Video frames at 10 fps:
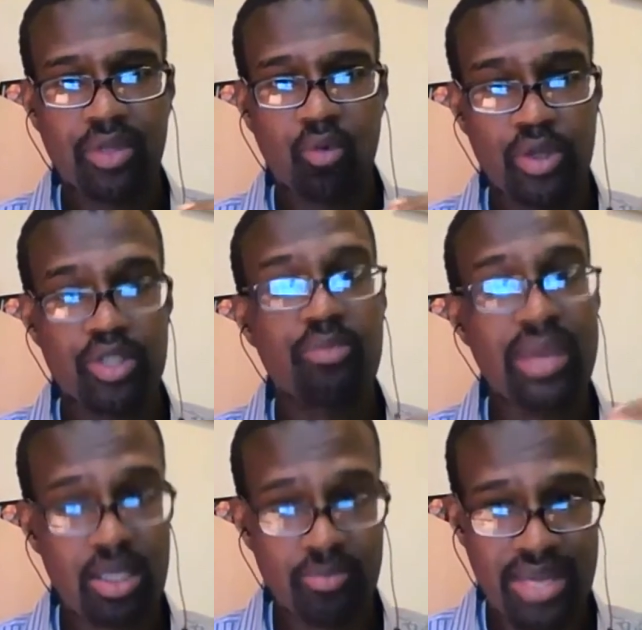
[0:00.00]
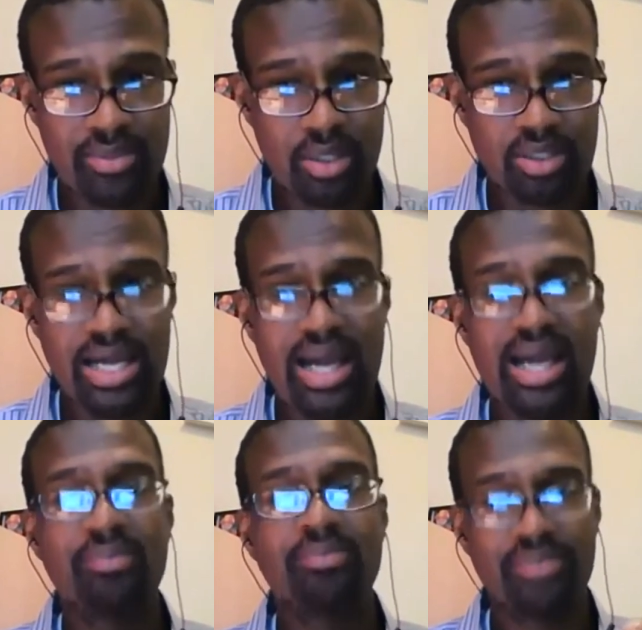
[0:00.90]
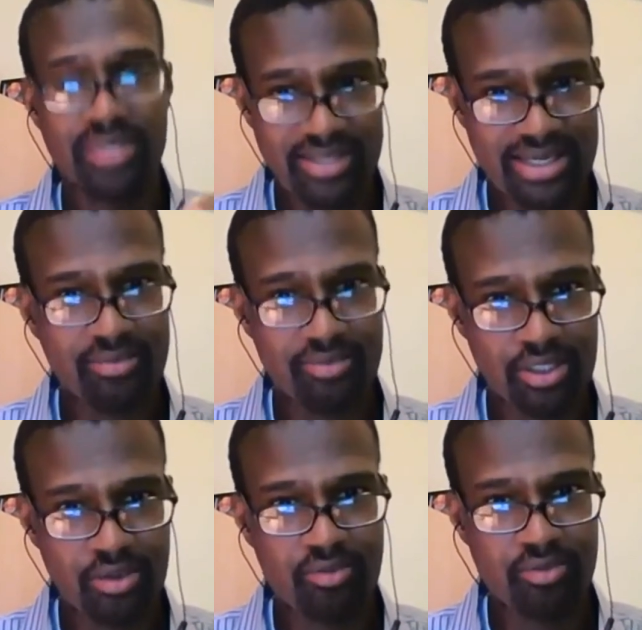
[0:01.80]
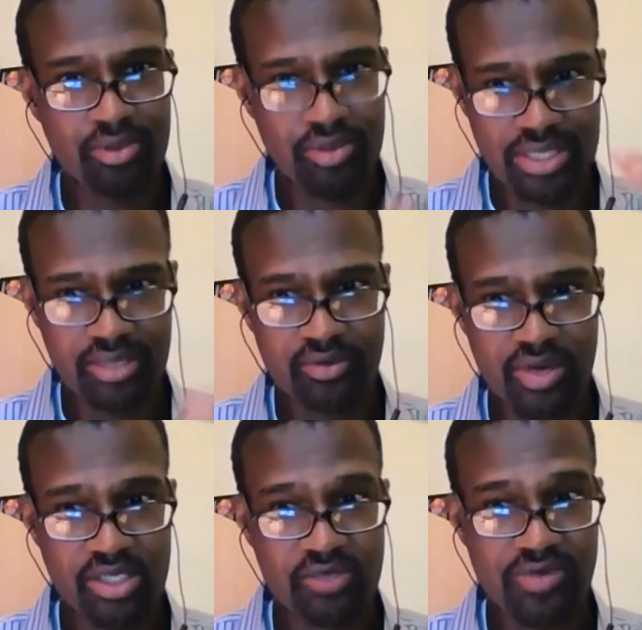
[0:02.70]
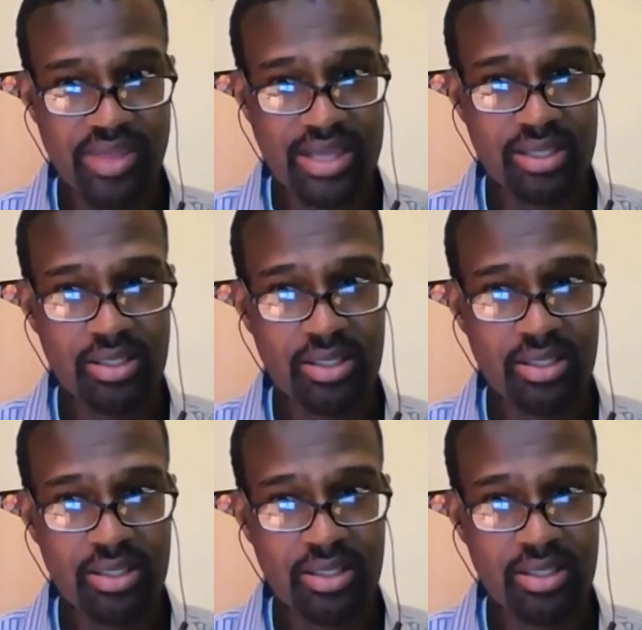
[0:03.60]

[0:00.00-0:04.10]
when you make a payment on time, then they credit you for that.